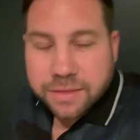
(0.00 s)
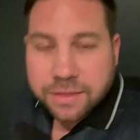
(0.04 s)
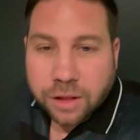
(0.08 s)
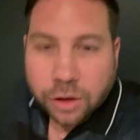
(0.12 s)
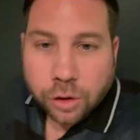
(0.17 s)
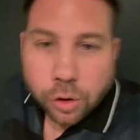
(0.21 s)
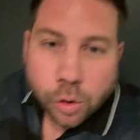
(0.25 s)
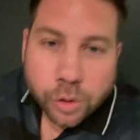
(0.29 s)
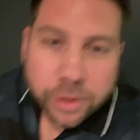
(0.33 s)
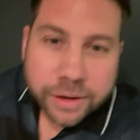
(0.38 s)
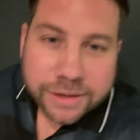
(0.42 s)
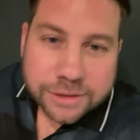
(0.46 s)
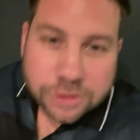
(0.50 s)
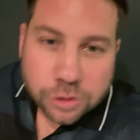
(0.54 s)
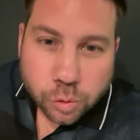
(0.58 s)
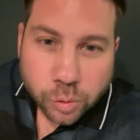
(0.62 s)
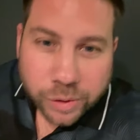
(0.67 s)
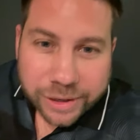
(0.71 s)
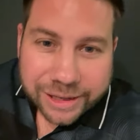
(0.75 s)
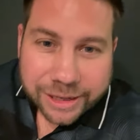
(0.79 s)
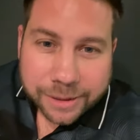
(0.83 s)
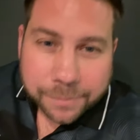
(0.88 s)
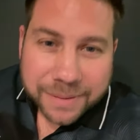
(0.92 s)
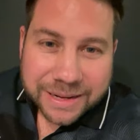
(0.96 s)
The Lord has
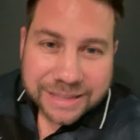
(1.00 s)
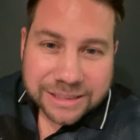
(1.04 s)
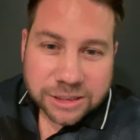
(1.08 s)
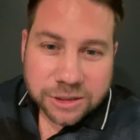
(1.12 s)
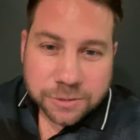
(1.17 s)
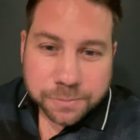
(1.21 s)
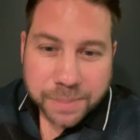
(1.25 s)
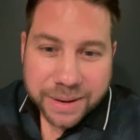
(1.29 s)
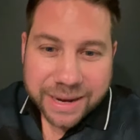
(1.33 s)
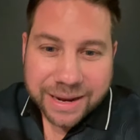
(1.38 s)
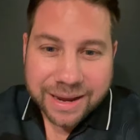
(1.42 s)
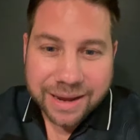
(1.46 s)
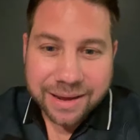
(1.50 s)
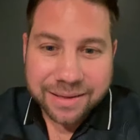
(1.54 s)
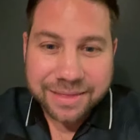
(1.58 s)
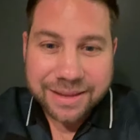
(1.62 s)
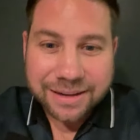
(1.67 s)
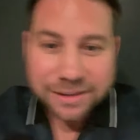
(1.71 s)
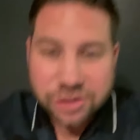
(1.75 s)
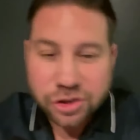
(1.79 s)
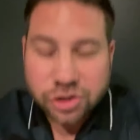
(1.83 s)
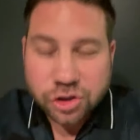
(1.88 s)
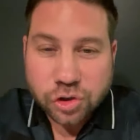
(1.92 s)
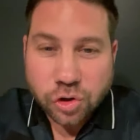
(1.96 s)
really been speaking
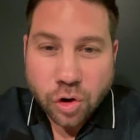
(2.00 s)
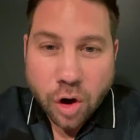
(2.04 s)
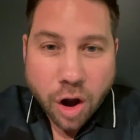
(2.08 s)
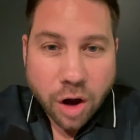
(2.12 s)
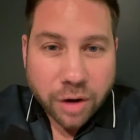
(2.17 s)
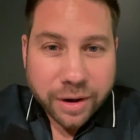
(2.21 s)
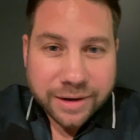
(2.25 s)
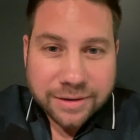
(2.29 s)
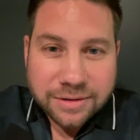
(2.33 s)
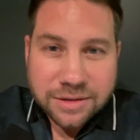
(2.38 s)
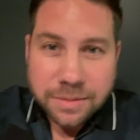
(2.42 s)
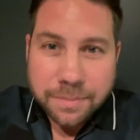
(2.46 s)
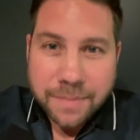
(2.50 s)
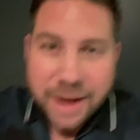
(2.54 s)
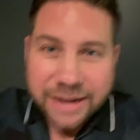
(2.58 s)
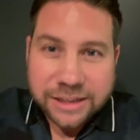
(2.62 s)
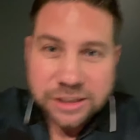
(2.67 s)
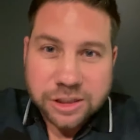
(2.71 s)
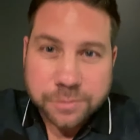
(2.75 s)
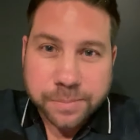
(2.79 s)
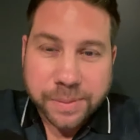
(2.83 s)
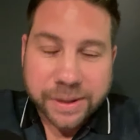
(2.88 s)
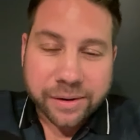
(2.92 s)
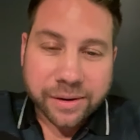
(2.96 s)
this strong into my
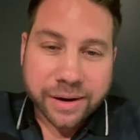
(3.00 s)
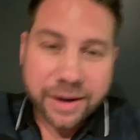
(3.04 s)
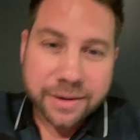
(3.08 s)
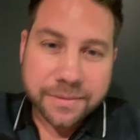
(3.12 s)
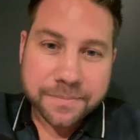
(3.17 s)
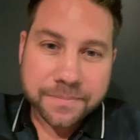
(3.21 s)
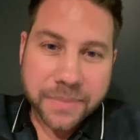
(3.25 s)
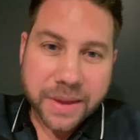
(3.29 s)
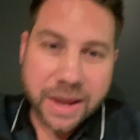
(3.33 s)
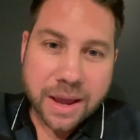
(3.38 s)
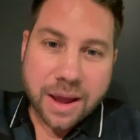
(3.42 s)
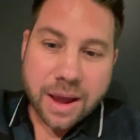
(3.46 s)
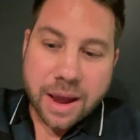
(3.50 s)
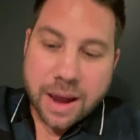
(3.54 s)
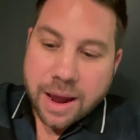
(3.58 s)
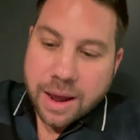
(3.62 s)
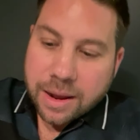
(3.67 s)
spirit.